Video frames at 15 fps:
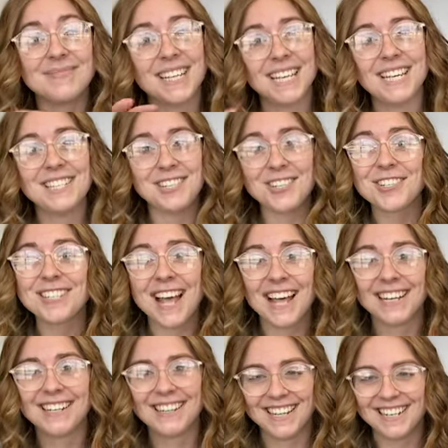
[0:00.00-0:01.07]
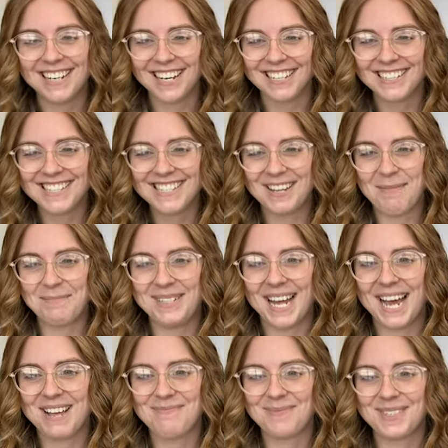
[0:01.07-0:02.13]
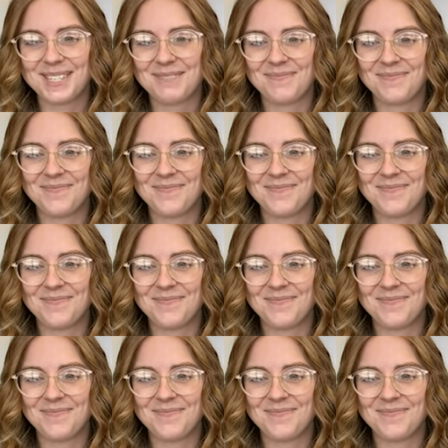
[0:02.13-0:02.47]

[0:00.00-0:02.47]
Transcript: Easier said than done sometimes.